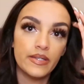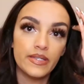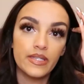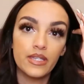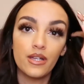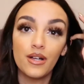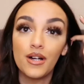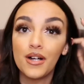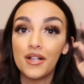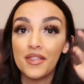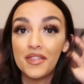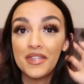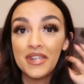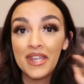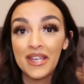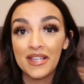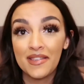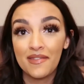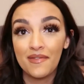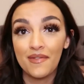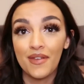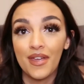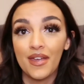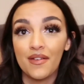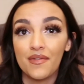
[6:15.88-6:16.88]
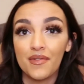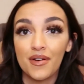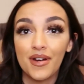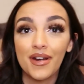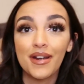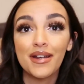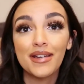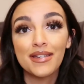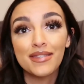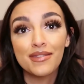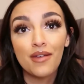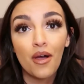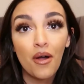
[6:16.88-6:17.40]
So the next favourite
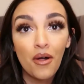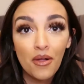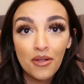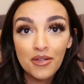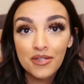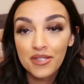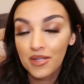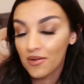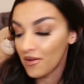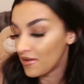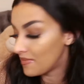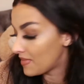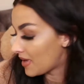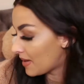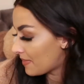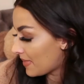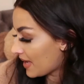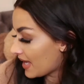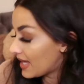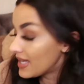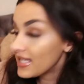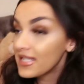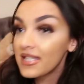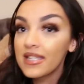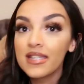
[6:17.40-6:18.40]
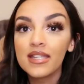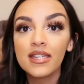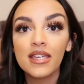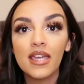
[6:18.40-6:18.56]
is also on my bed.